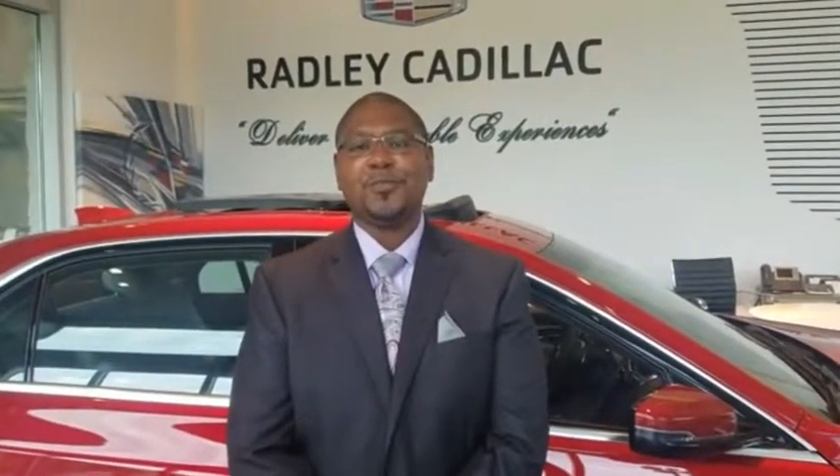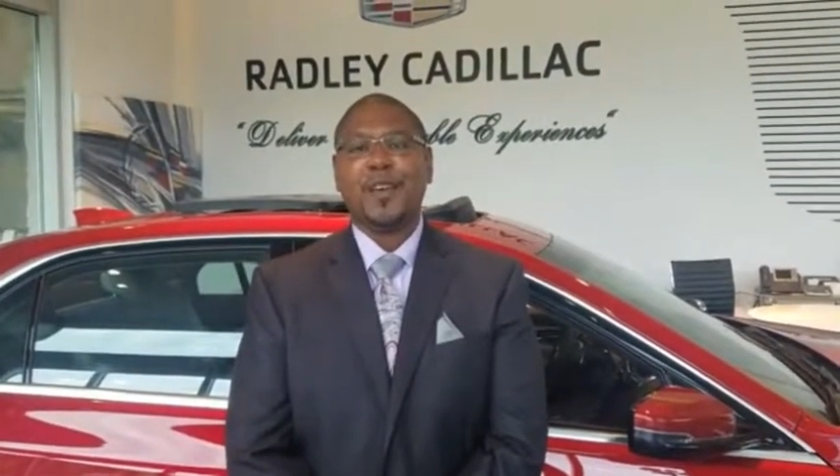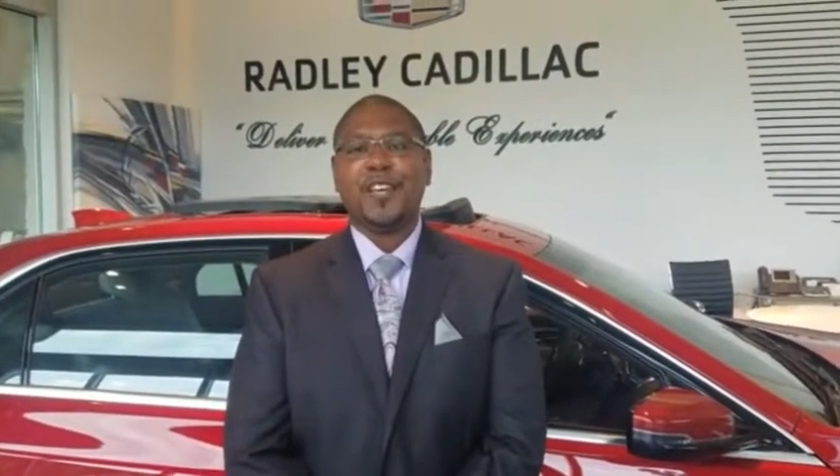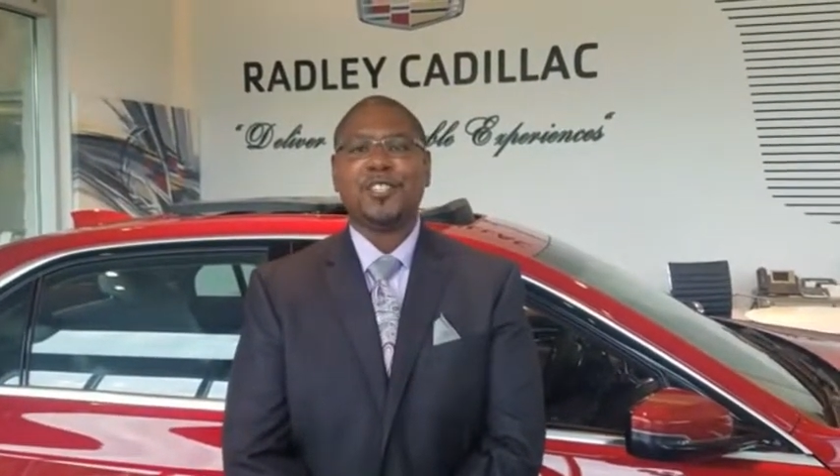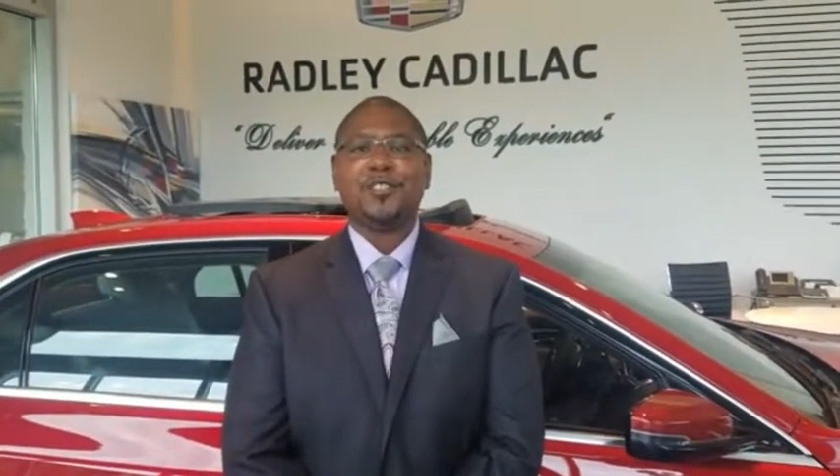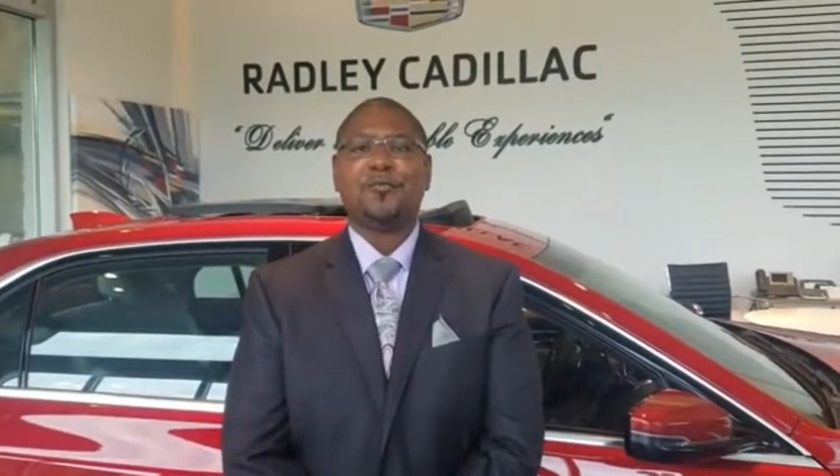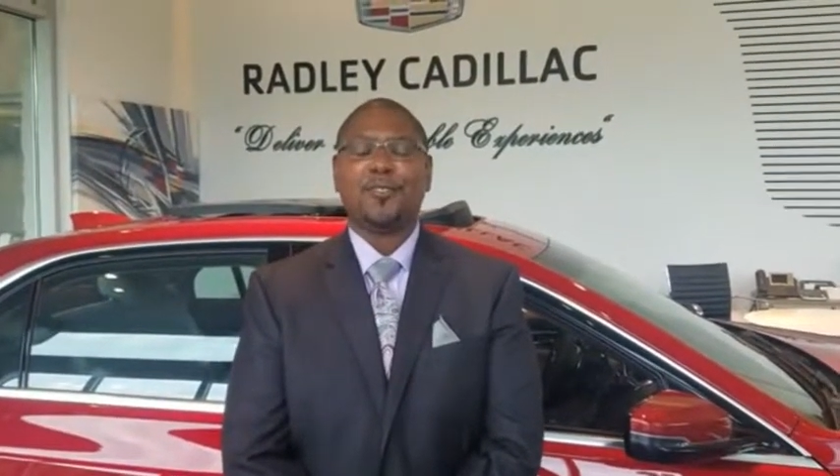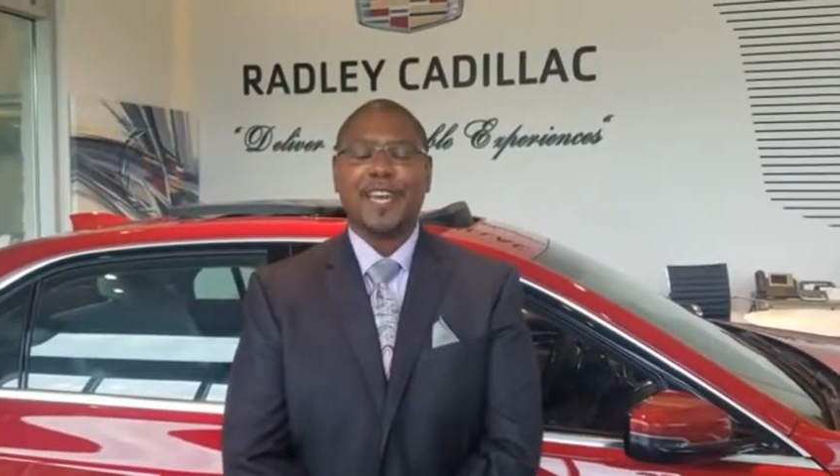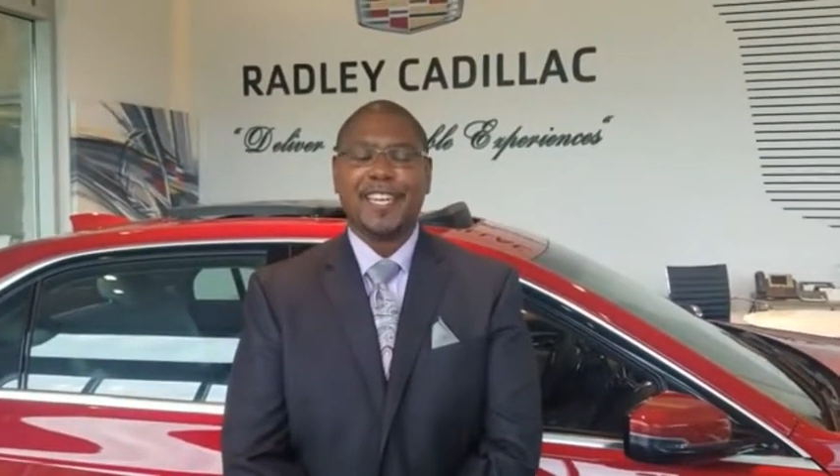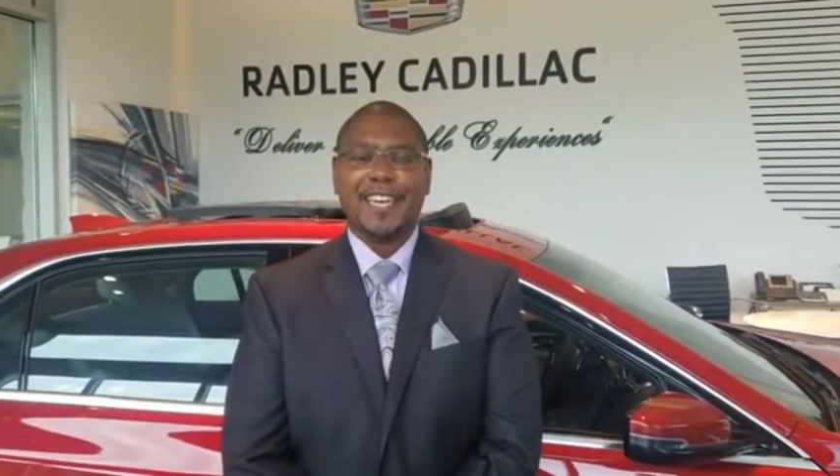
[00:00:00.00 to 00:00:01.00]
Manager,
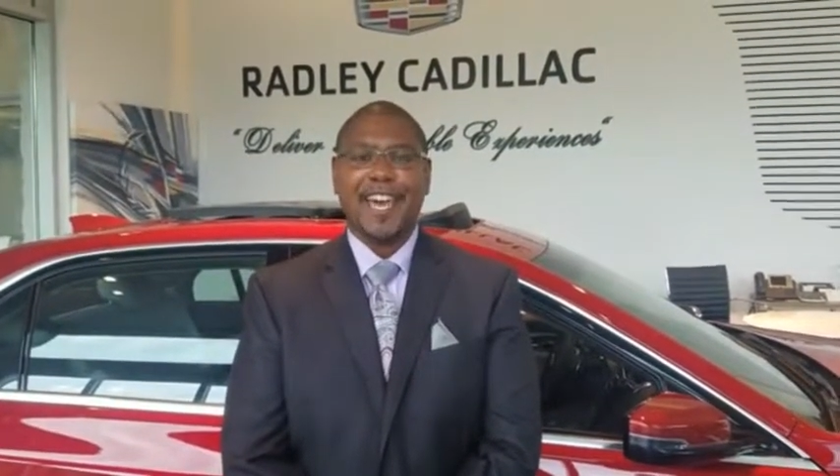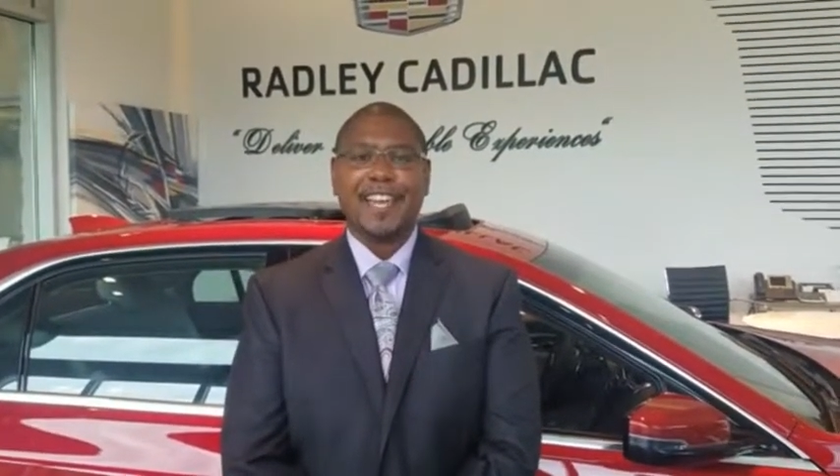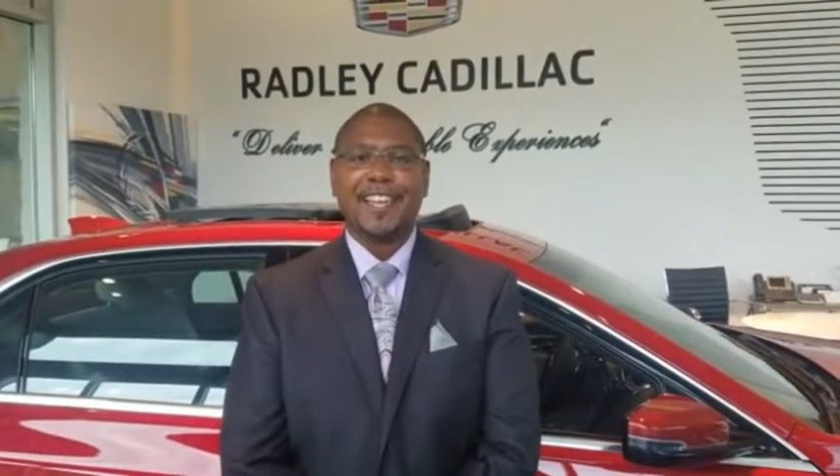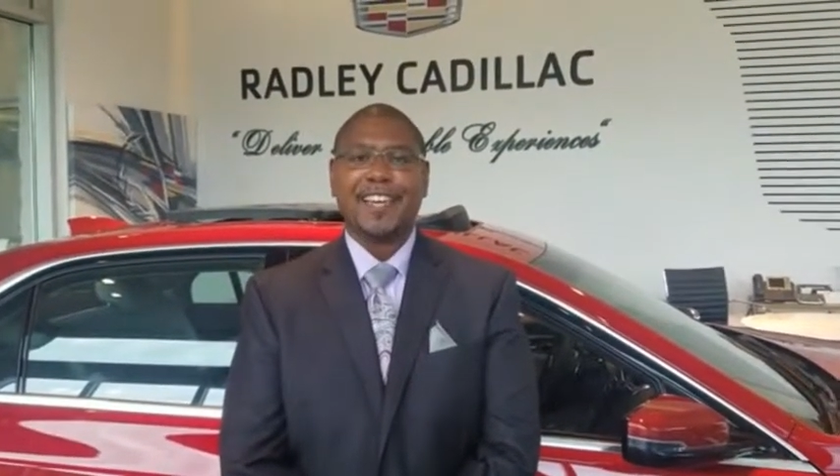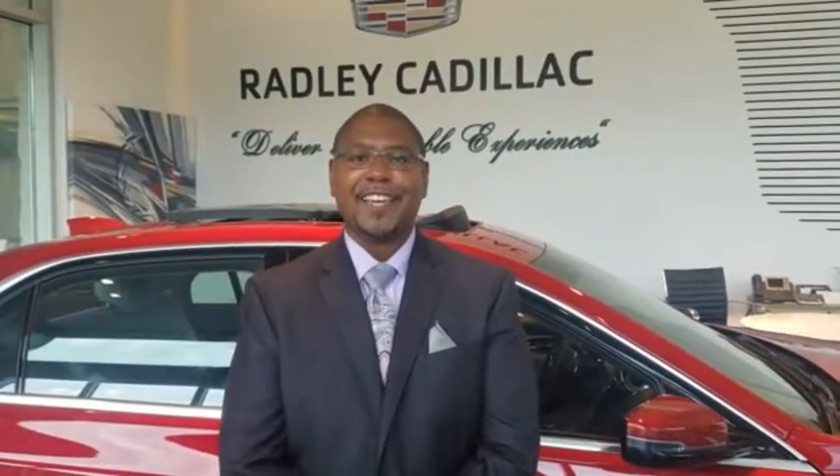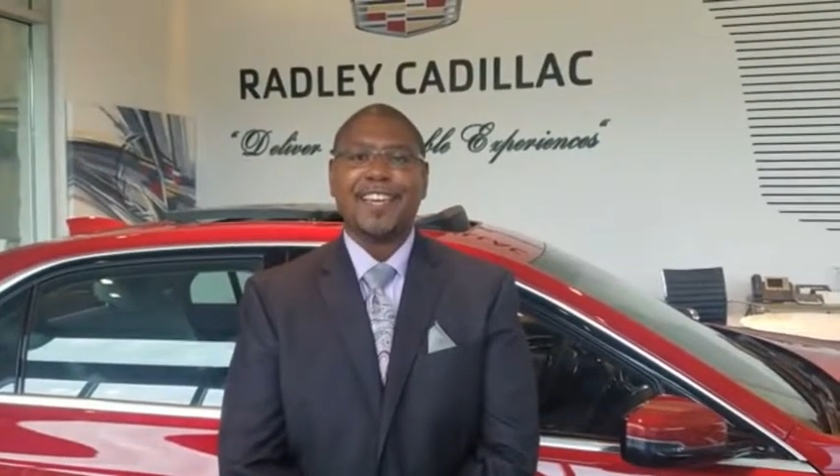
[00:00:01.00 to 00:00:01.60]
Radley Cadillac.